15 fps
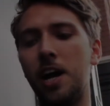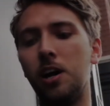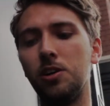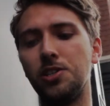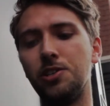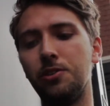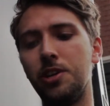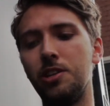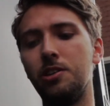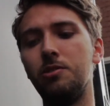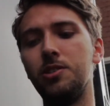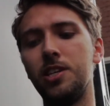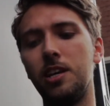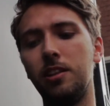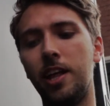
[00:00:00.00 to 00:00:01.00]
also can
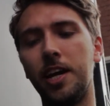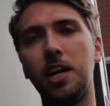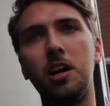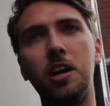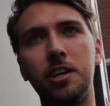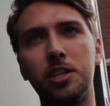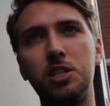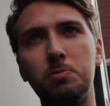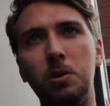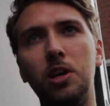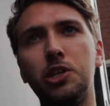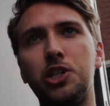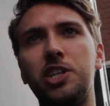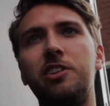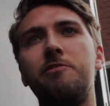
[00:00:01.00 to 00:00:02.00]
use it on a
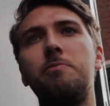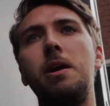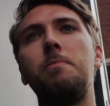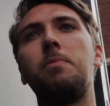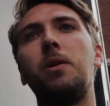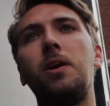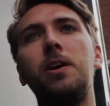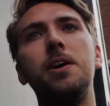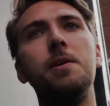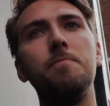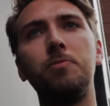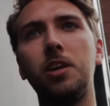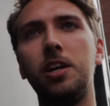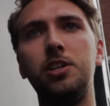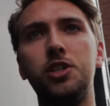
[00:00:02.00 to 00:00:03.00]
small sheet of paper
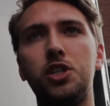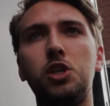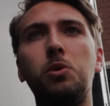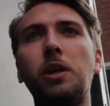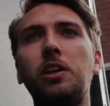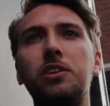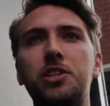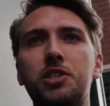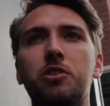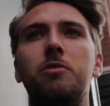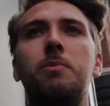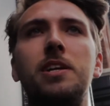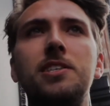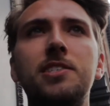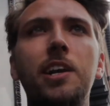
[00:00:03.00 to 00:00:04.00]
and just quickly do
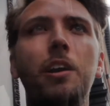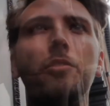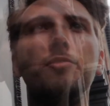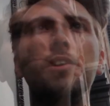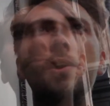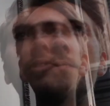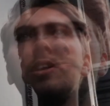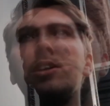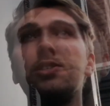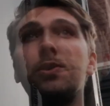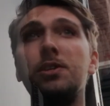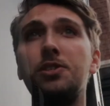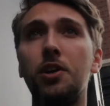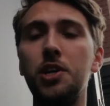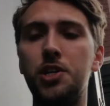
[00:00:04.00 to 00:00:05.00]
it myself. So
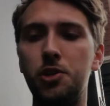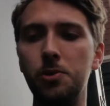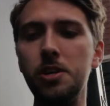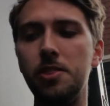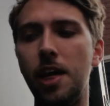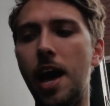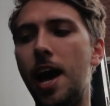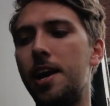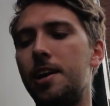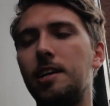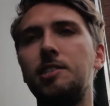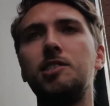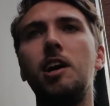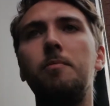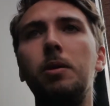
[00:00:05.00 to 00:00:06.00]
I started doing that, and I
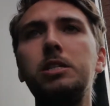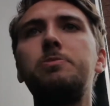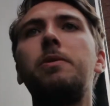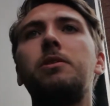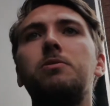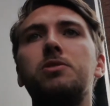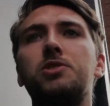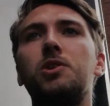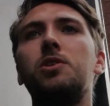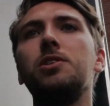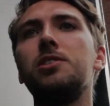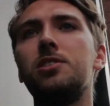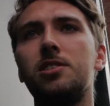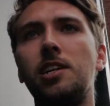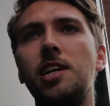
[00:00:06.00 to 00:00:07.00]
saw much better
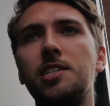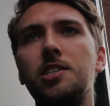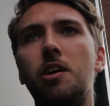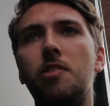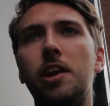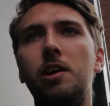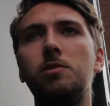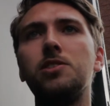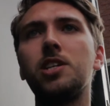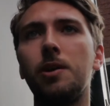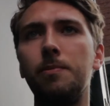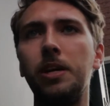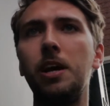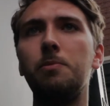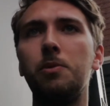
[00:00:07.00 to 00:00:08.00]
results, and I saw that I was
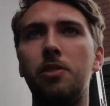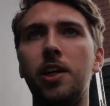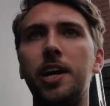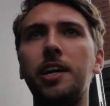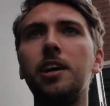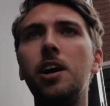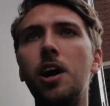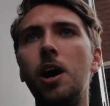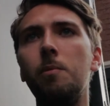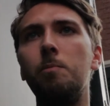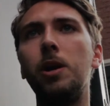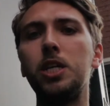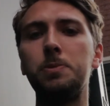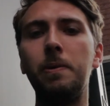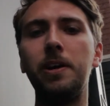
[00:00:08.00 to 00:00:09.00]
coming up with
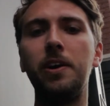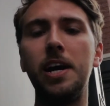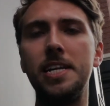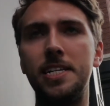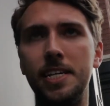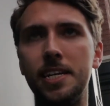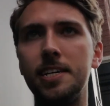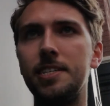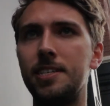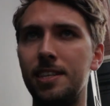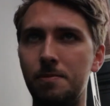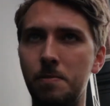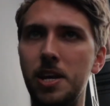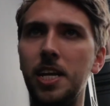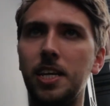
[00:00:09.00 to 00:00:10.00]
much better ideas in
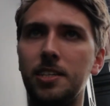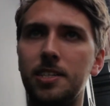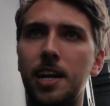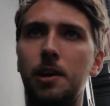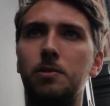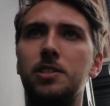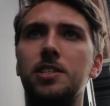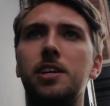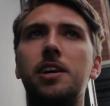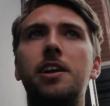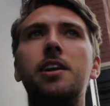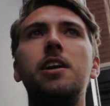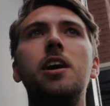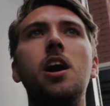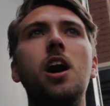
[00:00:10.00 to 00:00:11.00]
the meetings that I was
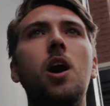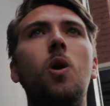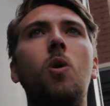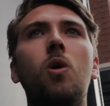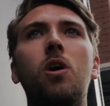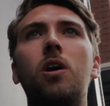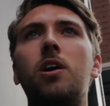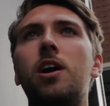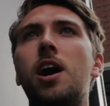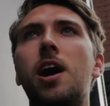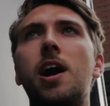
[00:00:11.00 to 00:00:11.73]
in, or